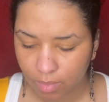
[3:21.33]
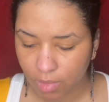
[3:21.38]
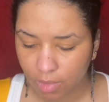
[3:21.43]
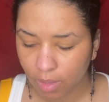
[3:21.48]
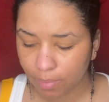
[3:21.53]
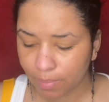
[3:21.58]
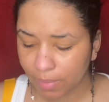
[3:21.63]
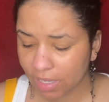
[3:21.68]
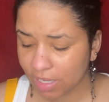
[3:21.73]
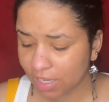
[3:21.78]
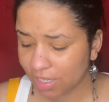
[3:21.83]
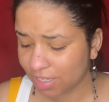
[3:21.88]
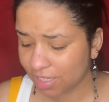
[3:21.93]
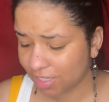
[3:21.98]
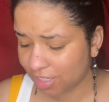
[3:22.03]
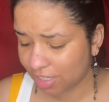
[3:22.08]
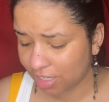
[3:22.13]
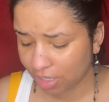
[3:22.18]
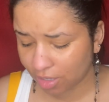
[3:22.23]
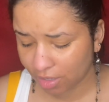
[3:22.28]
Because
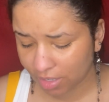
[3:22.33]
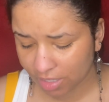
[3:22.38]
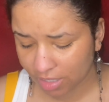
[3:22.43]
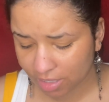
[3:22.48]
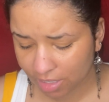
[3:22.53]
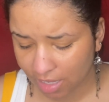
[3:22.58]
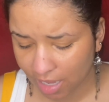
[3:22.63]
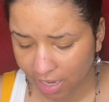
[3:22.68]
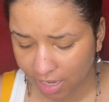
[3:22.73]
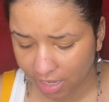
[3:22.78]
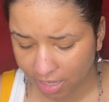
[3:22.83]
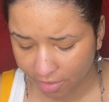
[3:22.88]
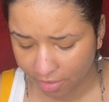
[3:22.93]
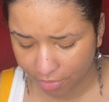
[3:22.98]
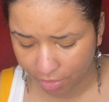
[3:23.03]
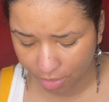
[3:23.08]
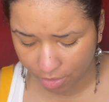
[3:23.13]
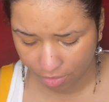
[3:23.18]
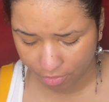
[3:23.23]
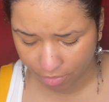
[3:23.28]
still, it's kind of
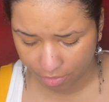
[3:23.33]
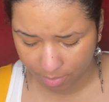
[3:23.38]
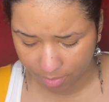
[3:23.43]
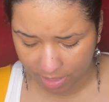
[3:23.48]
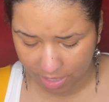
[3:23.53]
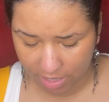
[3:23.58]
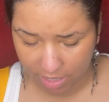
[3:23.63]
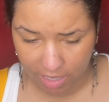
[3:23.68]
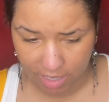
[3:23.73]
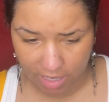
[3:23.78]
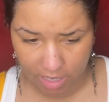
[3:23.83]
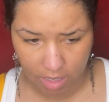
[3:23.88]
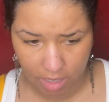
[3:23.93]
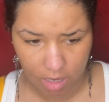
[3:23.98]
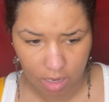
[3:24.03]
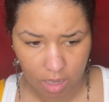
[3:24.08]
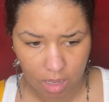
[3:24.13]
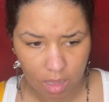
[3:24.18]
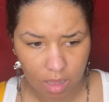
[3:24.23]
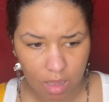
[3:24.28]
difficult for me to get
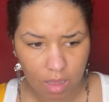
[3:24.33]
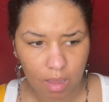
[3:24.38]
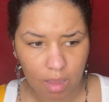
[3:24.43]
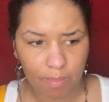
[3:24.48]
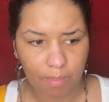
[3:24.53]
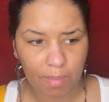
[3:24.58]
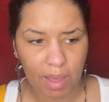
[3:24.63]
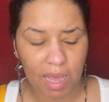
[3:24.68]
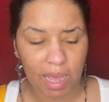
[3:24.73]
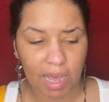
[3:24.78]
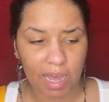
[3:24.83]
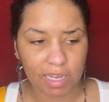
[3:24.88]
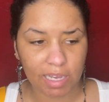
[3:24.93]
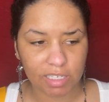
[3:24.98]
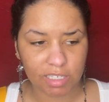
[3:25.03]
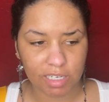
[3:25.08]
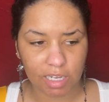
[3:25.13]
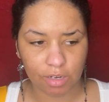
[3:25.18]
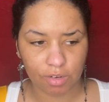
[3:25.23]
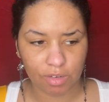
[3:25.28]
my
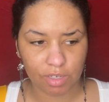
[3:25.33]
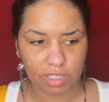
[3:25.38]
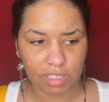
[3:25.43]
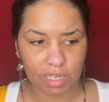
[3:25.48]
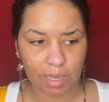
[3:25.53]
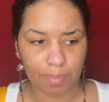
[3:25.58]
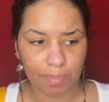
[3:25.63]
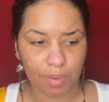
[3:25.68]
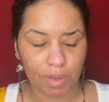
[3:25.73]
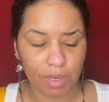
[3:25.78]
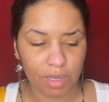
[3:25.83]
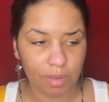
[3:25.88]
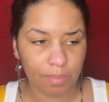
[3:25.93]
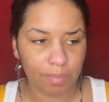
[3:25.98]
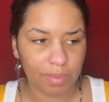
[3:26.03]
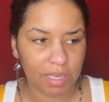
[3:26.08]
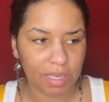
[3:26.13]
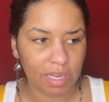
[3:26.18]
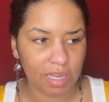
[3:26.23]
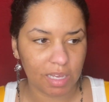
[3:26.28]
eyeshadow to stay put
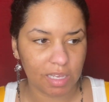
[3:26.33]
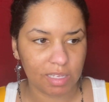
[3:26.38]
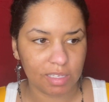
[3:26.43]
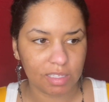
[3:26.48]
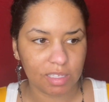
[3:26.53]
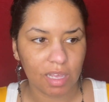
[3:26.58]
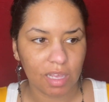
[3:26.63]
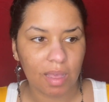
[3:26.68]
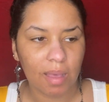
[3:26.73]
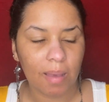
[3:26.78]
because,